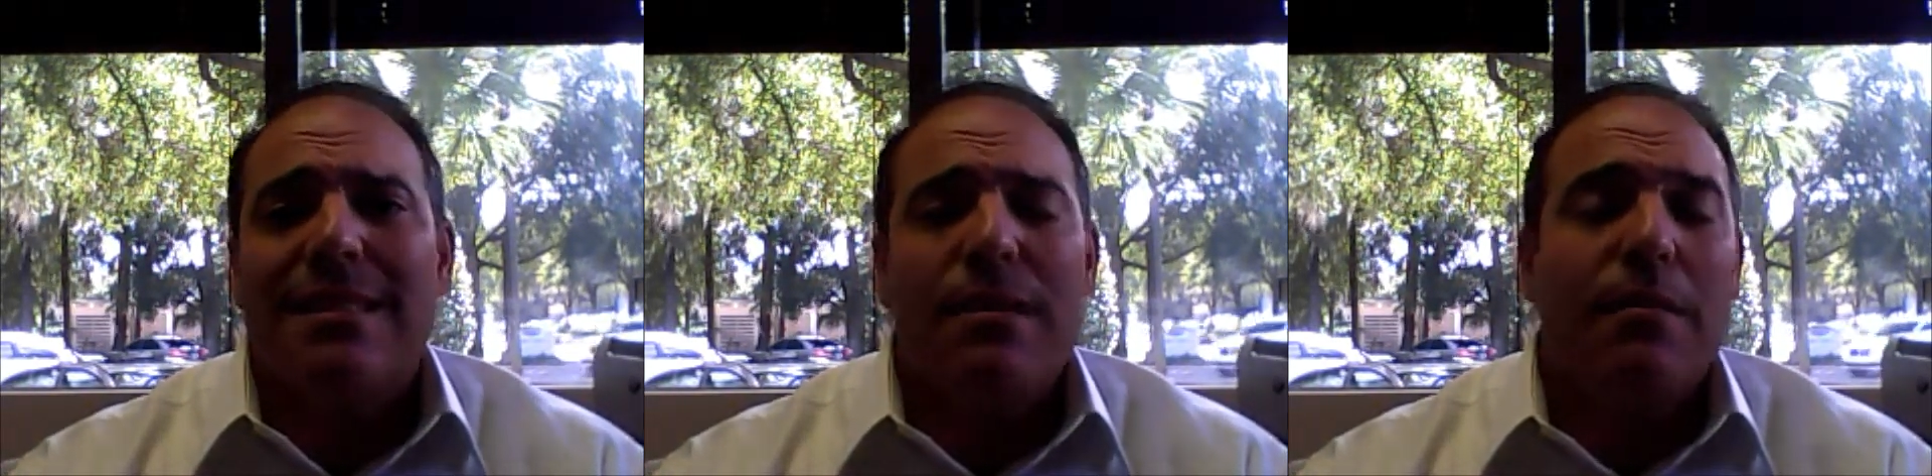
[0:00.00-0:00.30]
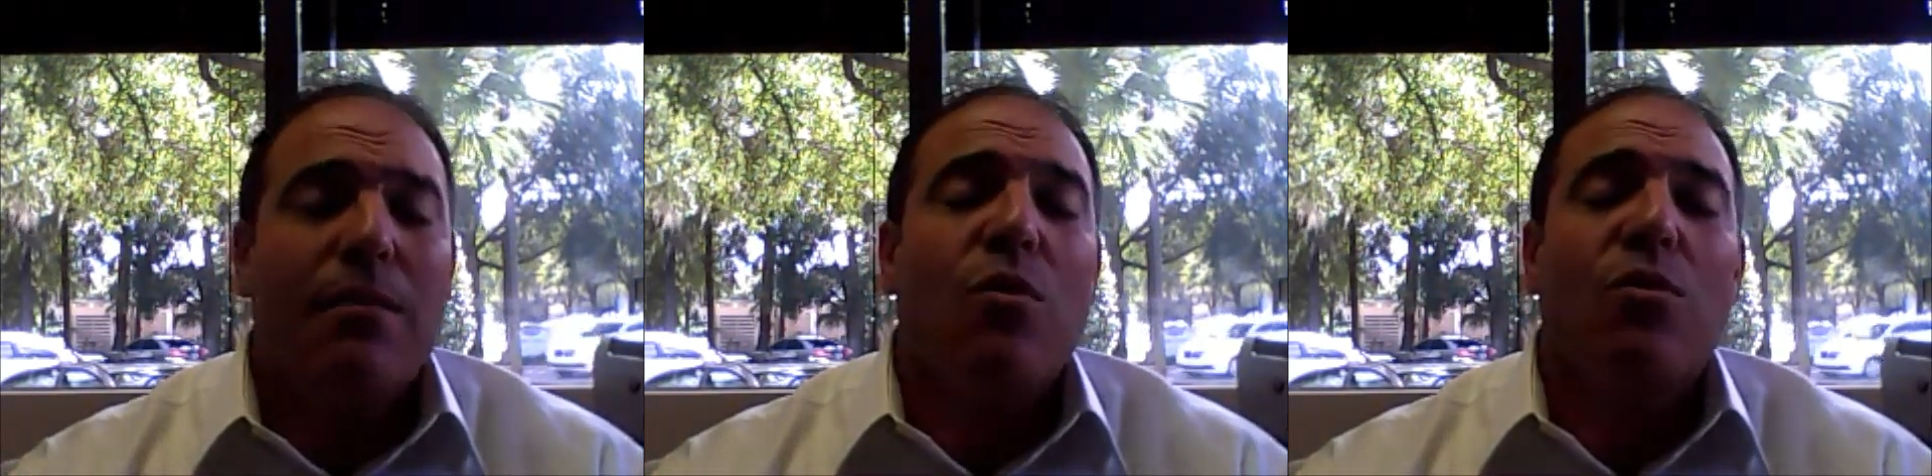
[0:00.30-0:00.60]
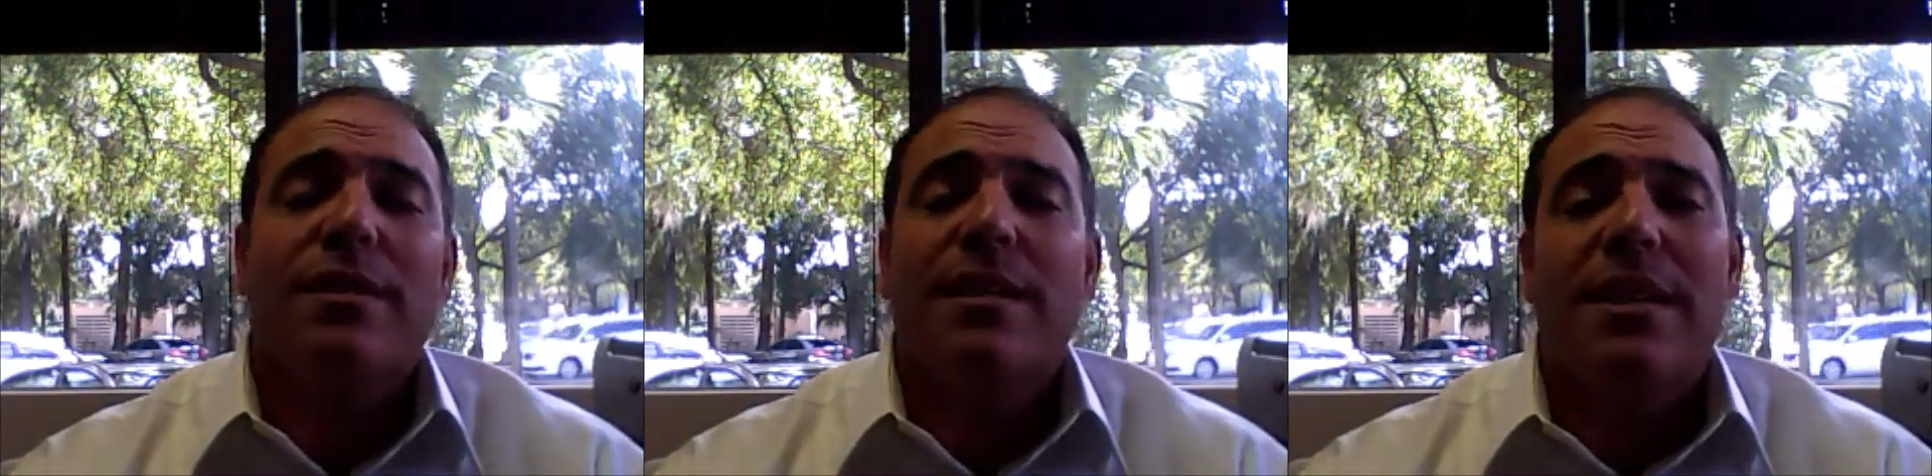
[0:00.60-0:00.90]
of
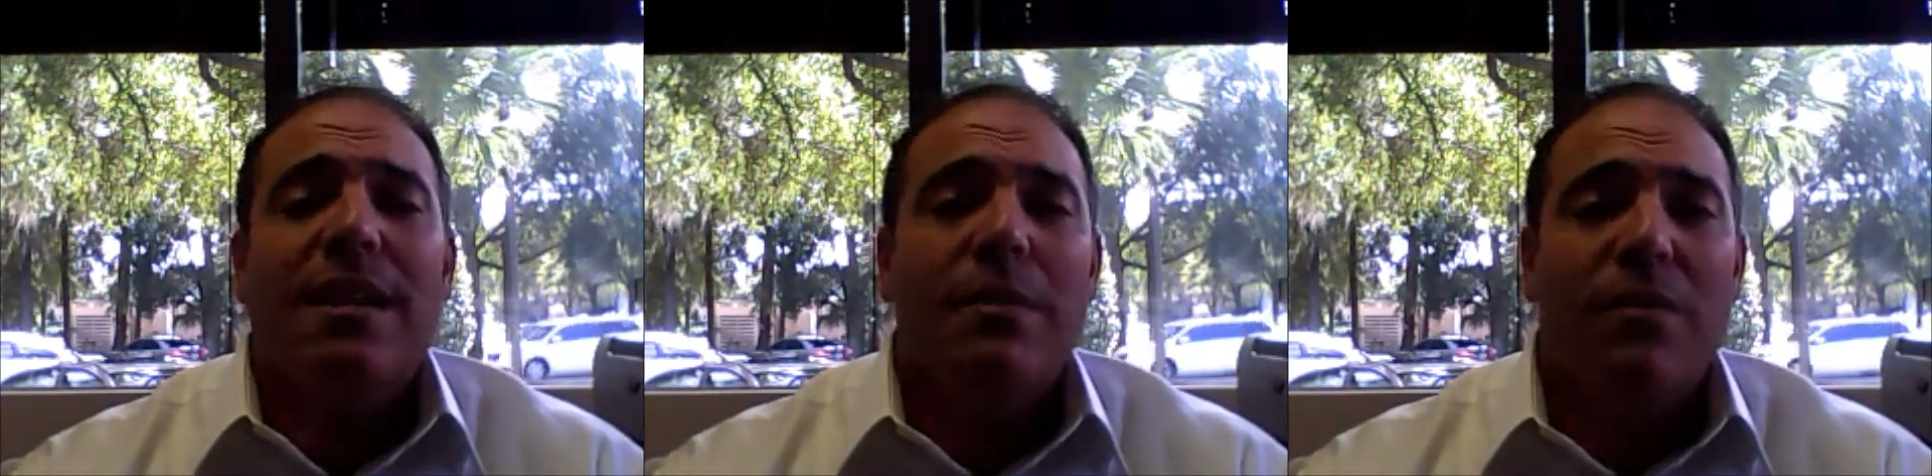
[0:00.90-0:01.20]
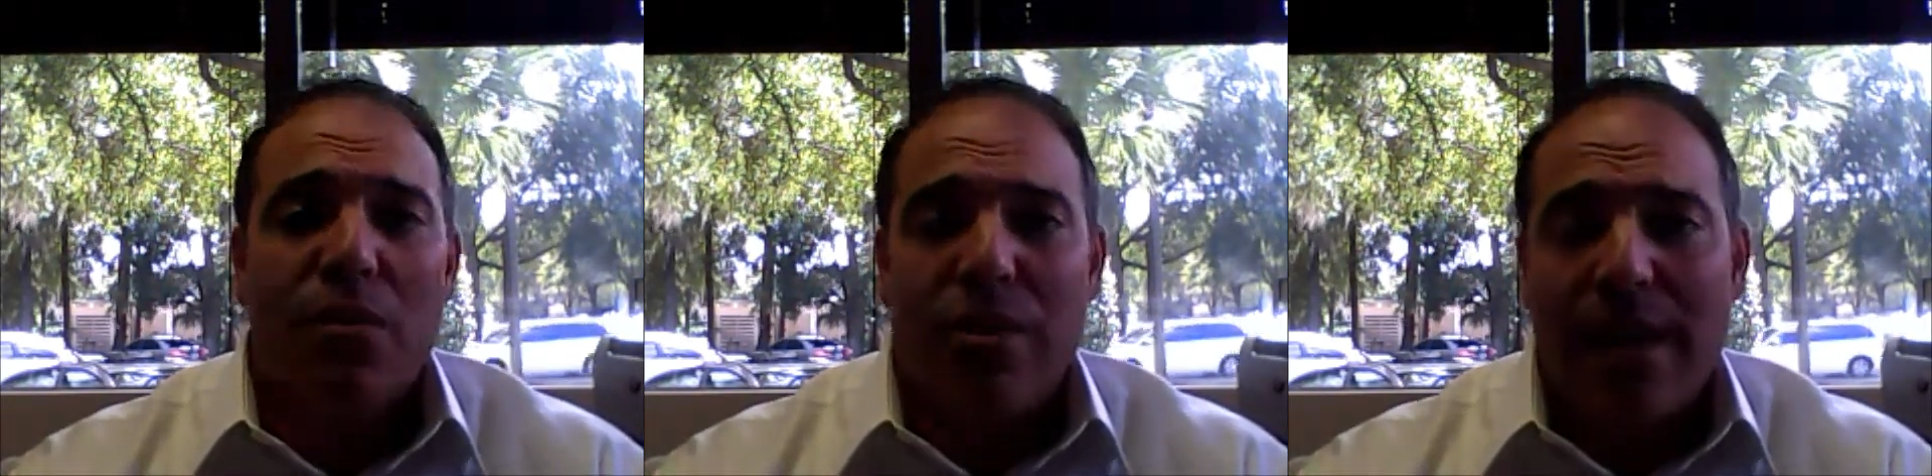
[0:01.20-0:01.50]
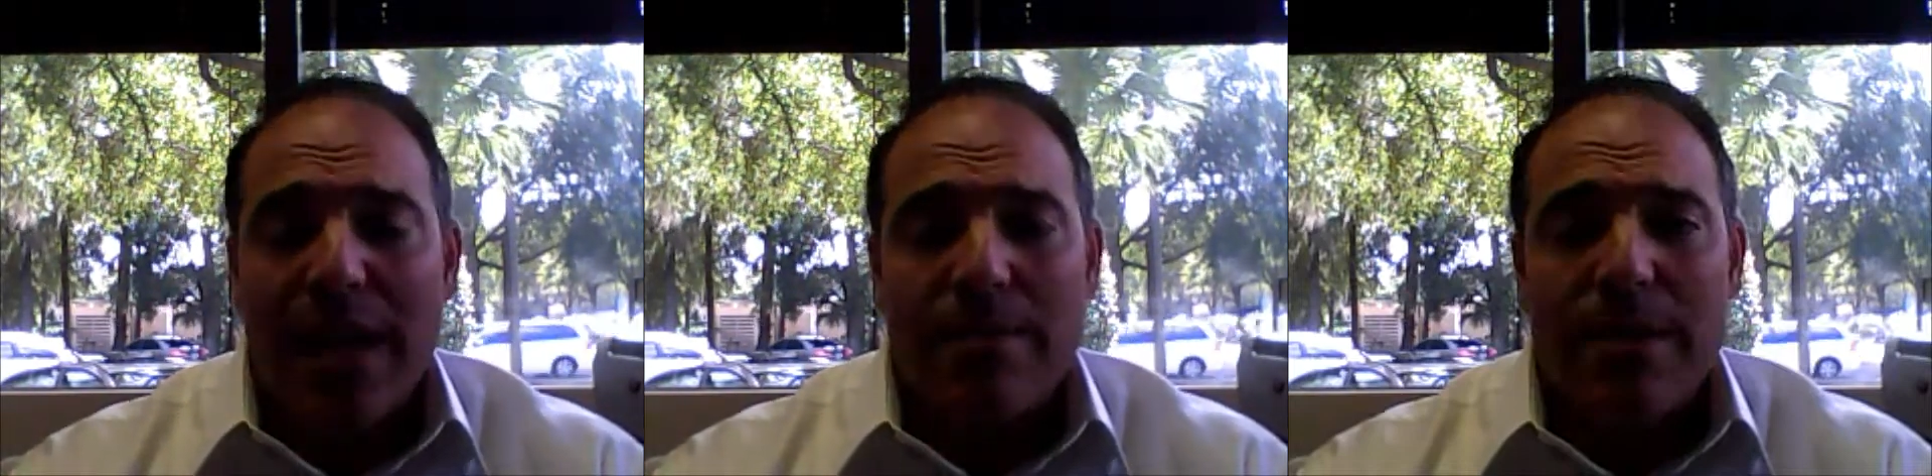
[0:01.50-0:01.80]
course, they did it before
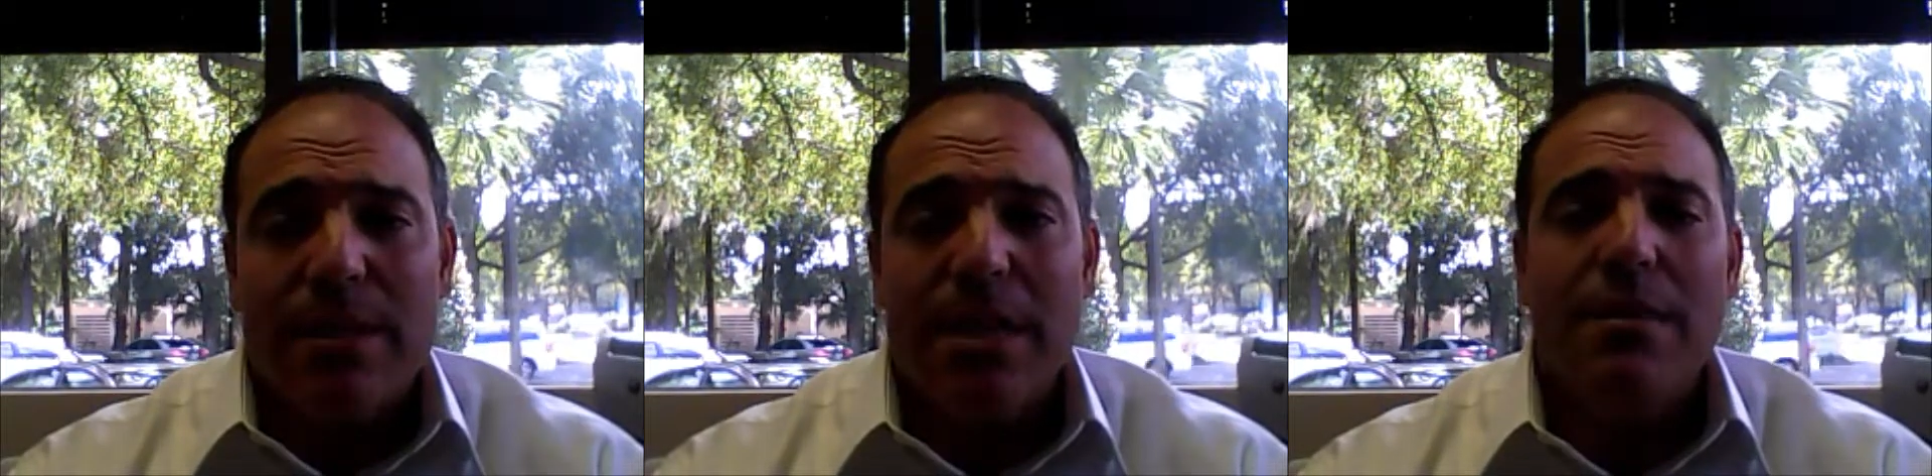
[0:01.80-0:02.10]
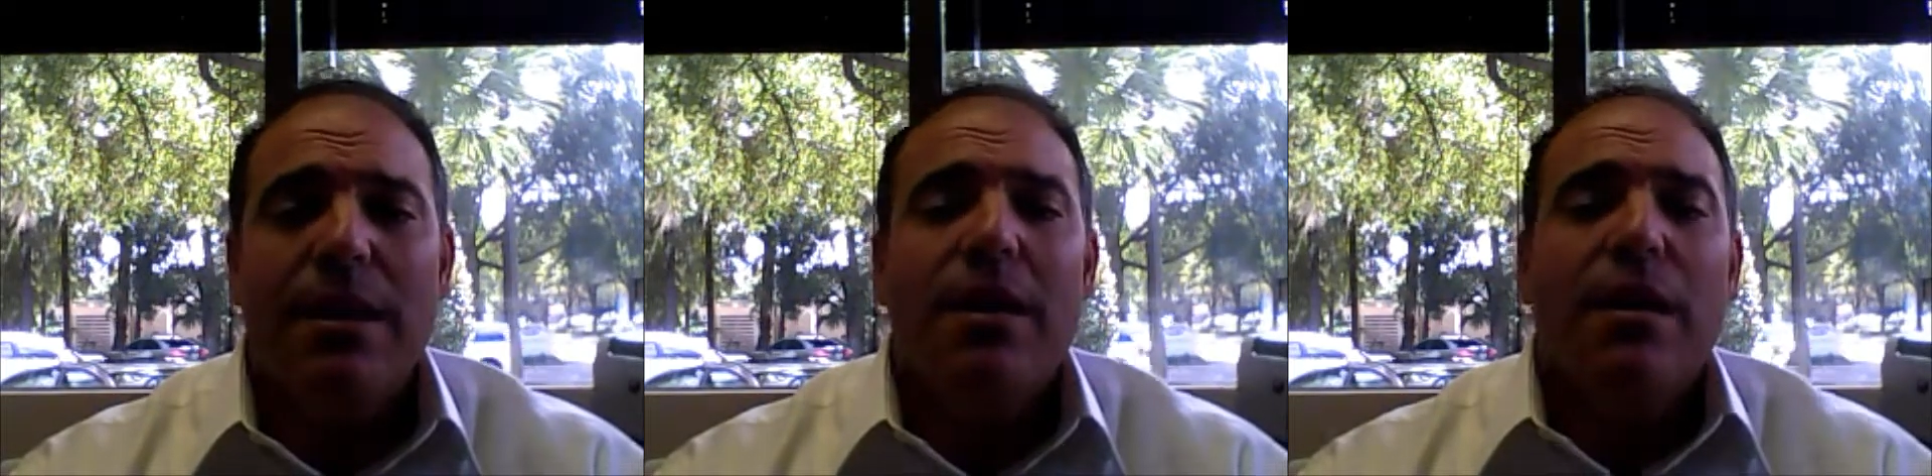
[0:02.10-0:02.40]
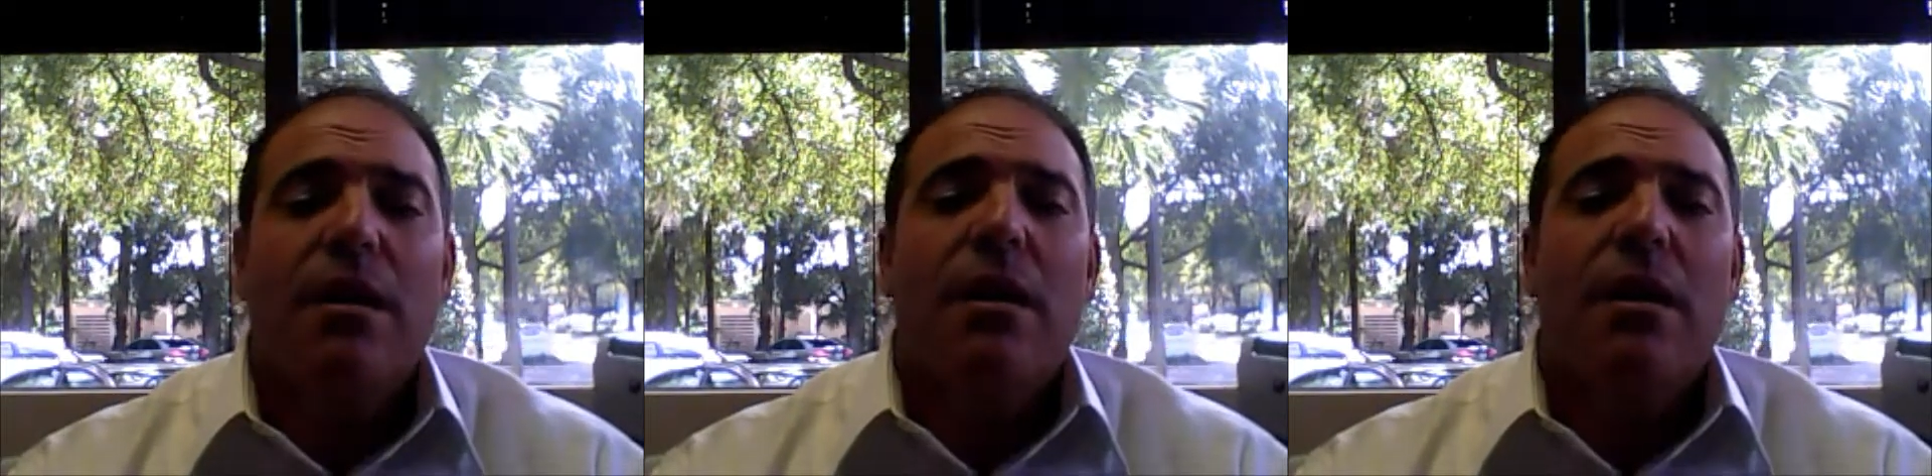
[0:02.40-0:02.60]
they came to see me,